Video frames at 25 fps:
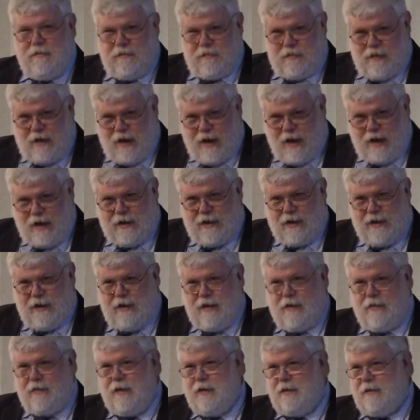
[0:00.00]

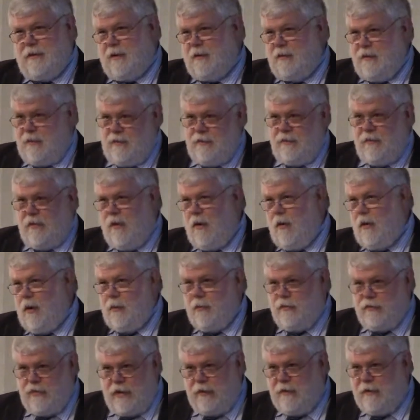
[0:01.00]
idea that all
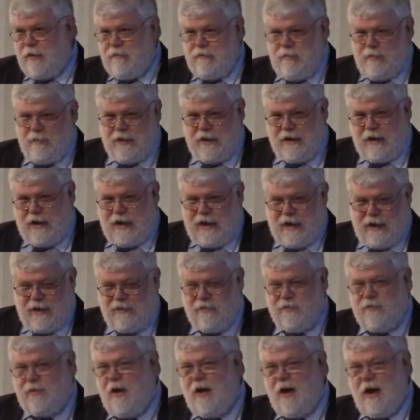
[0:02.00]
he was hearing from the
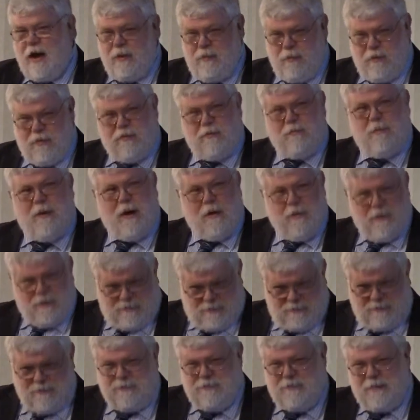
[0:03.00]
Canadian side was about
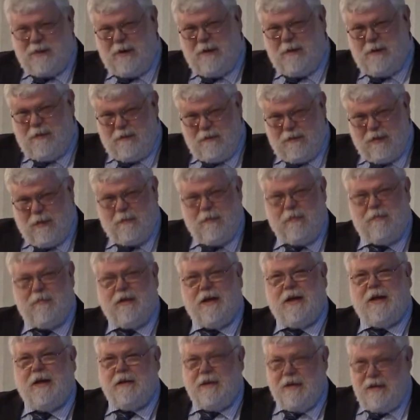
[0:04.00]
some of the